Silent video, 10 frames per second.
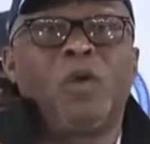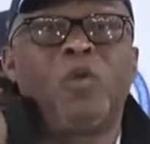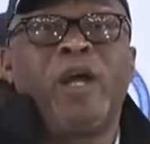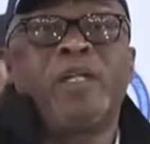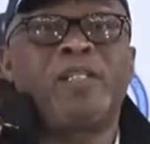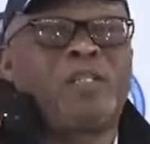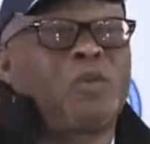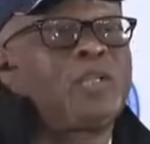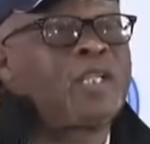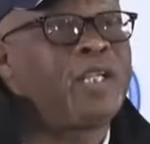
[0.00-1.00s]
we went
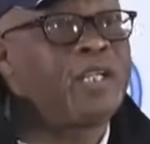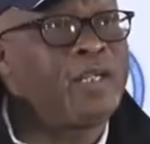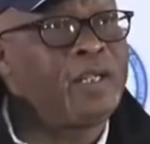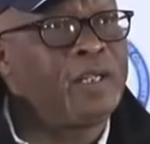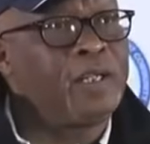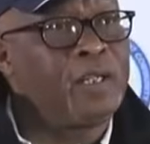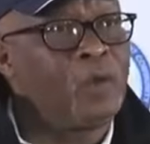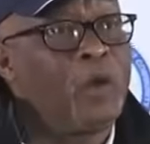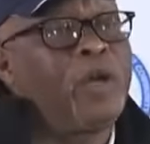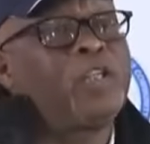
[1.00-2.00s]

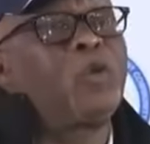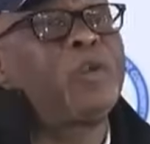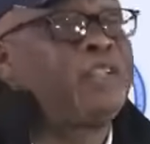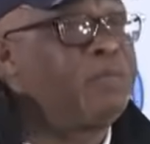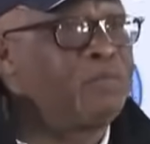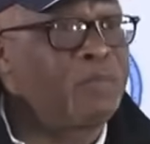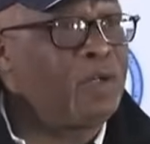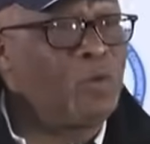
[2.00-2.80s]
with him.